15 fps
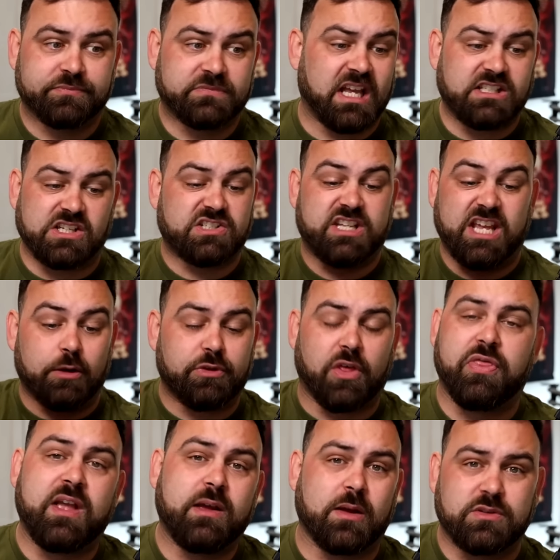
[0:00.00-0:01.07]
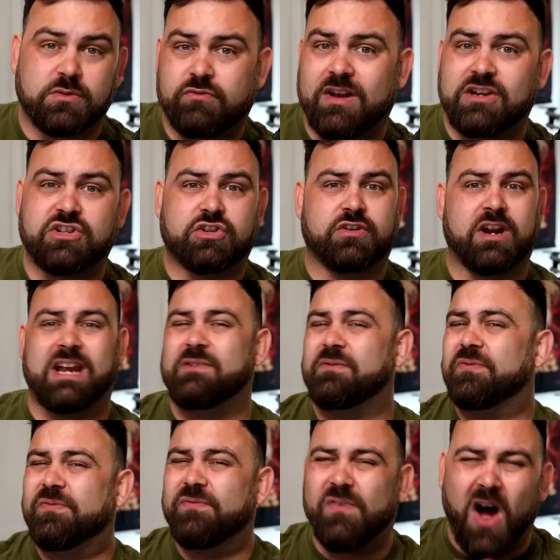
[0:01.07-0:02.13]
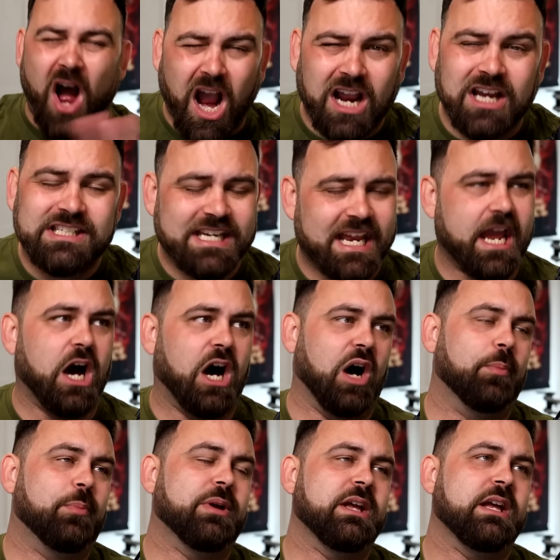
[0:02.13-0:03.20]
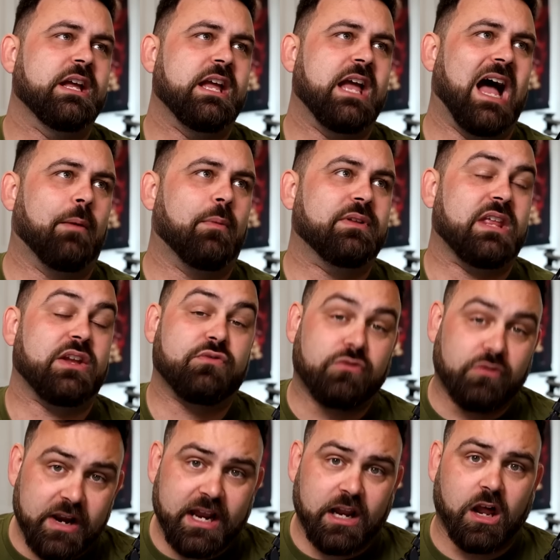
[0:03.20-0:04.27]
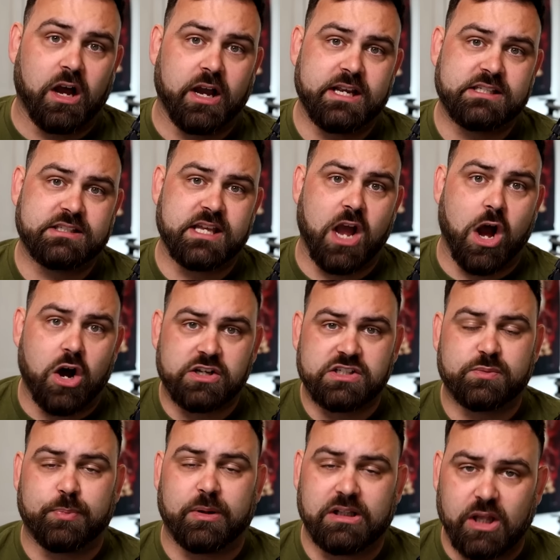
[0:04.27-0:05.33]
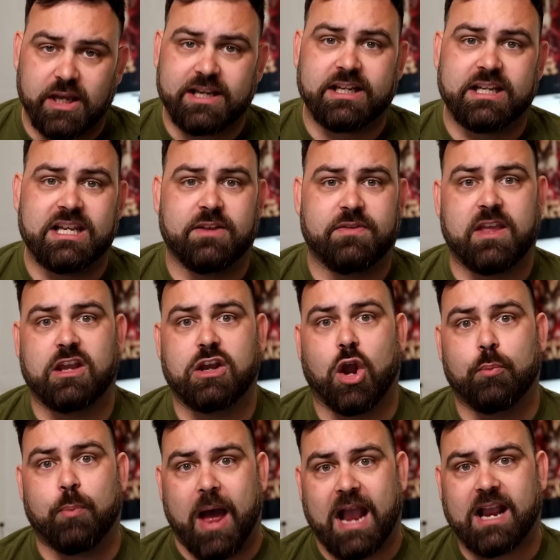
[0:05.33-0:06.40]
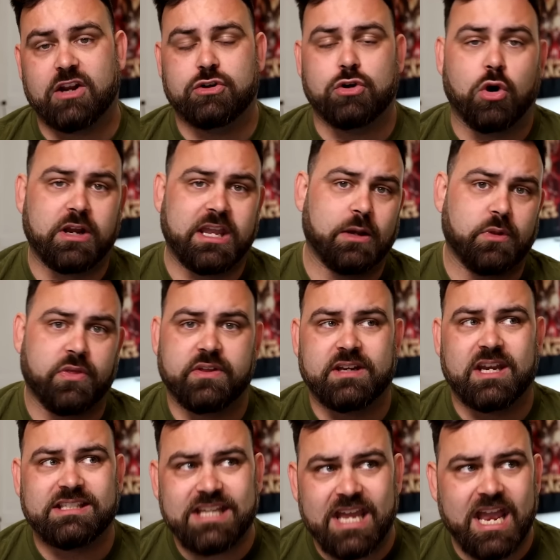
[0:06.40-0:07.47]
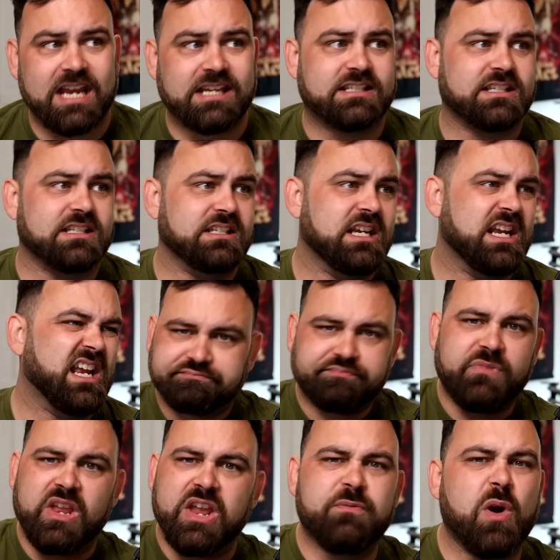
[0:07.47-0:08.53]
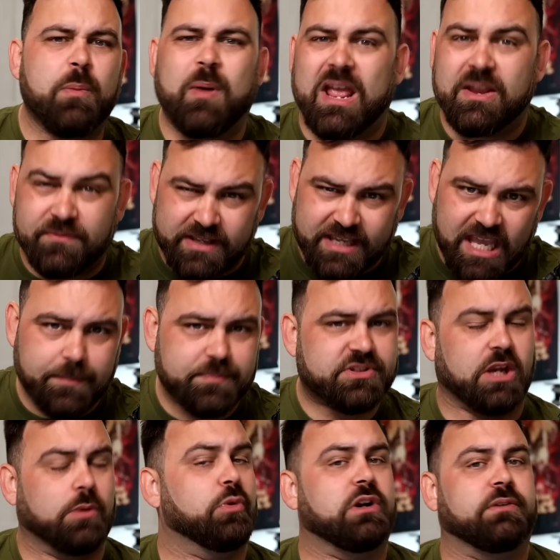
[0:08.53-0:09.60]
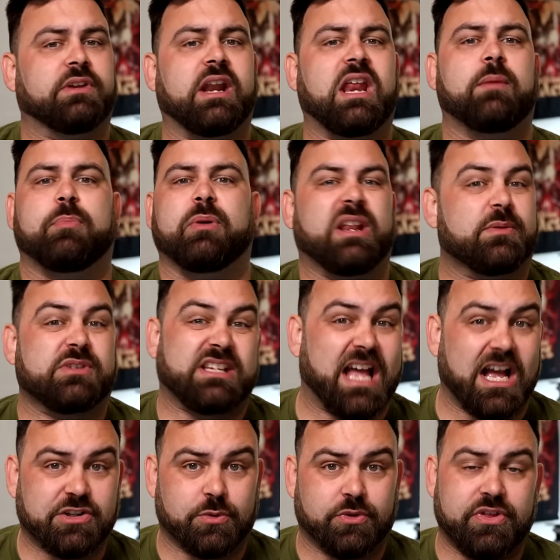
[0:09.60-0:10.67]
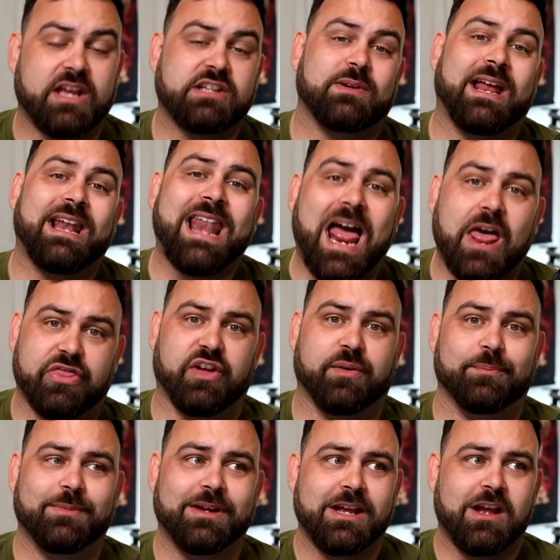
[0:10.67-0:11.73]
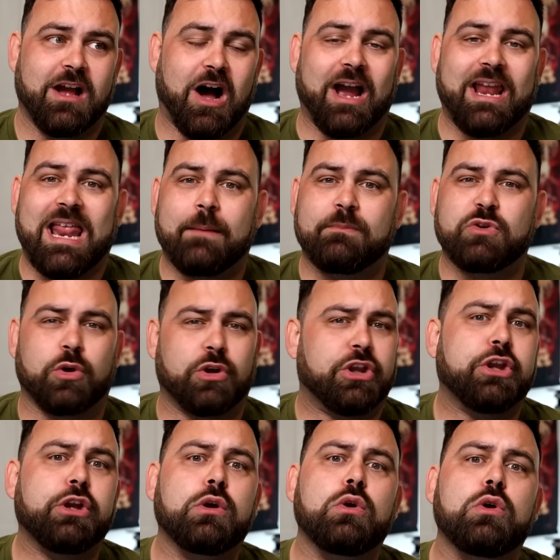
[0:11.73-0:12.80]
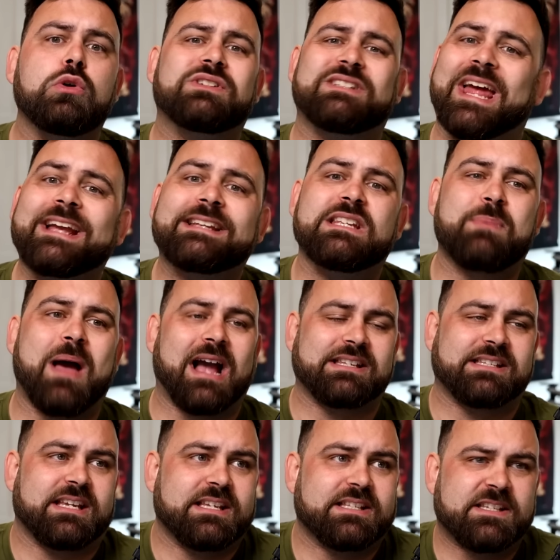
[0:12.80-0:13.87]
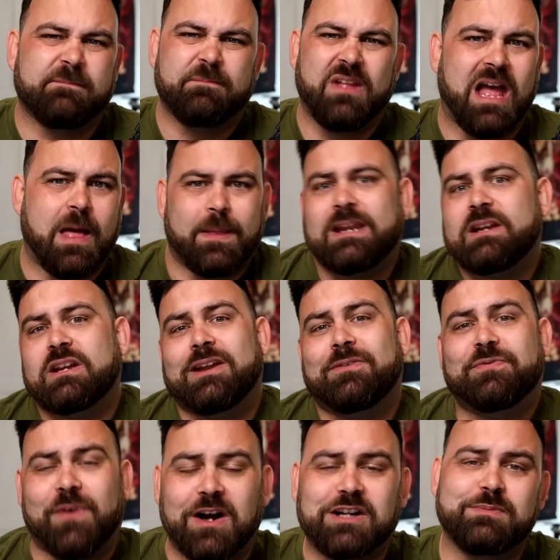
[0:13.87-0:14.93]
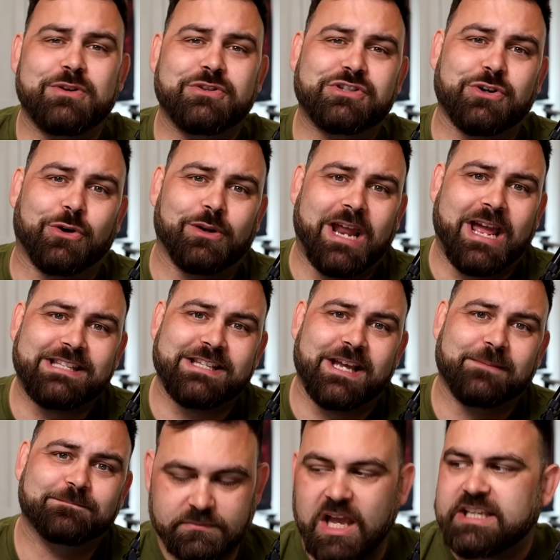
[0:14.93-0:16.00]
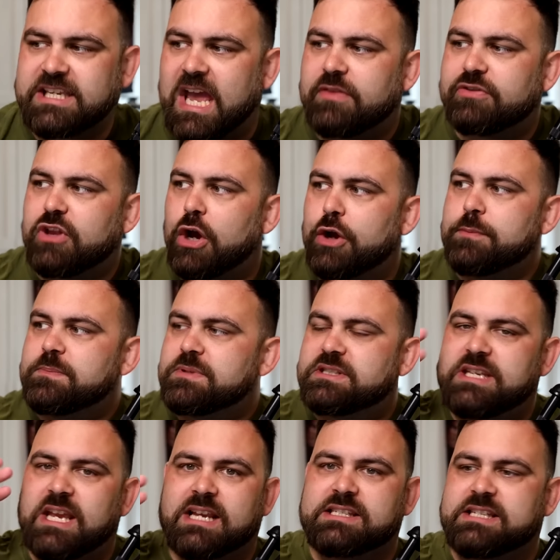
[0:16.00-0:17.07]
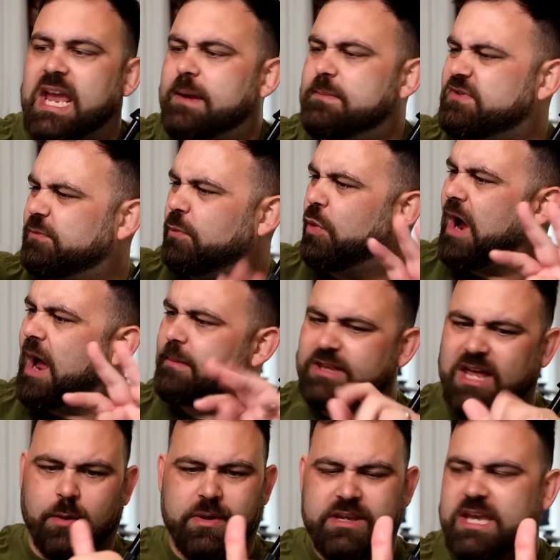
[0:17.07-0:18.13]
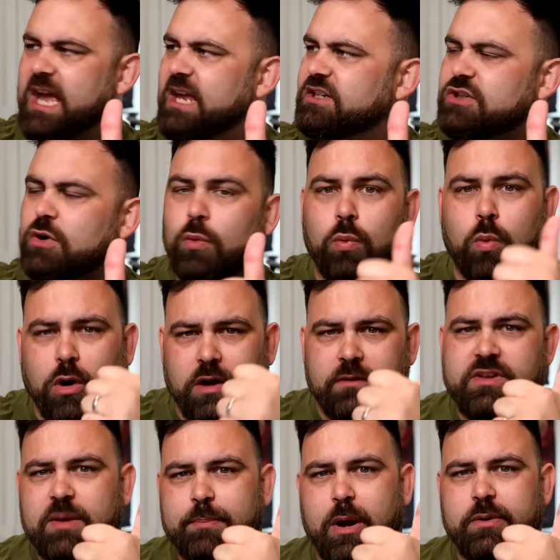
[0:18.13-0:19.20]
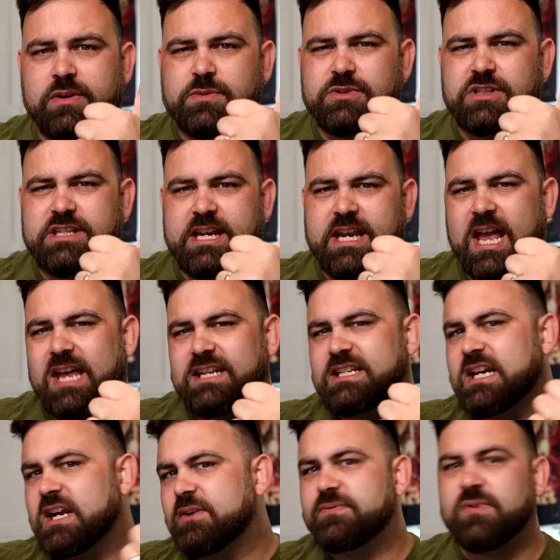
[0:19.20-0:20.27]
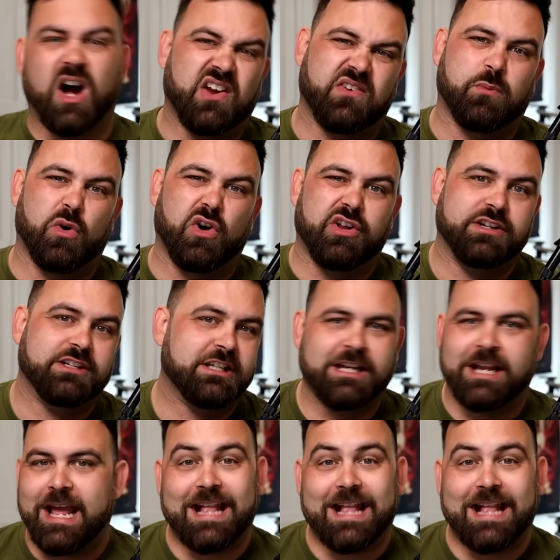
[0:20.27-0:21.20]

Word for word: They just killed the thing that was in range of the grenade and fucked it up. And when they realised, they asked politely if they could go back and not kill the thing they did. And if we were playing for keeps, I wouldn't have done it, but it was a casual thing, so I let them. I let them do a huge takesy-backsies, and then they fucked me on score later. Again though, six games of Warhammer that weekend, one of the opponents was a dickhead, five weren't.